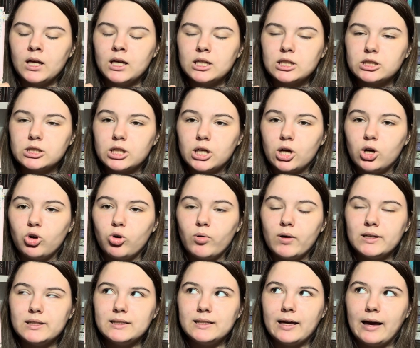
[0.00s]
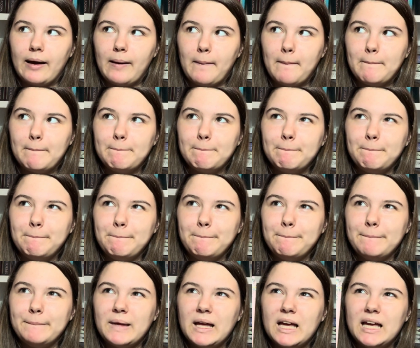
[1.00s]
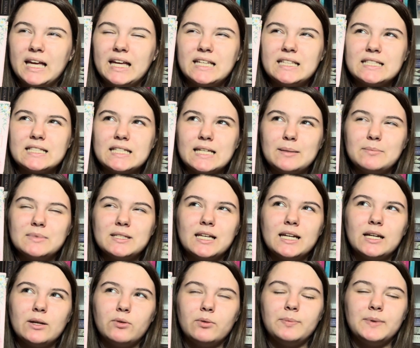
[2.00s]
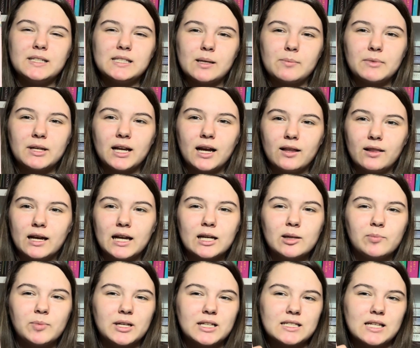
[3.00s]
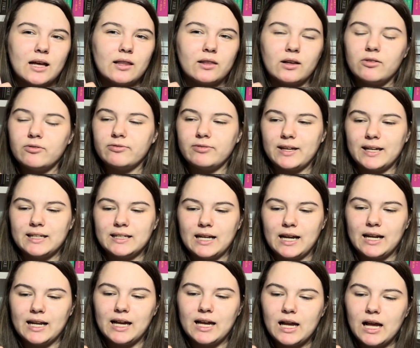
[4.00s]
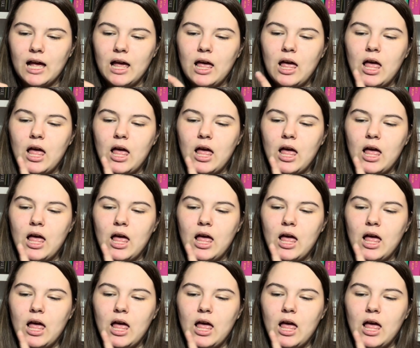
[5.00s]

So yeah, it seems like it would be something I like because I love fake dating,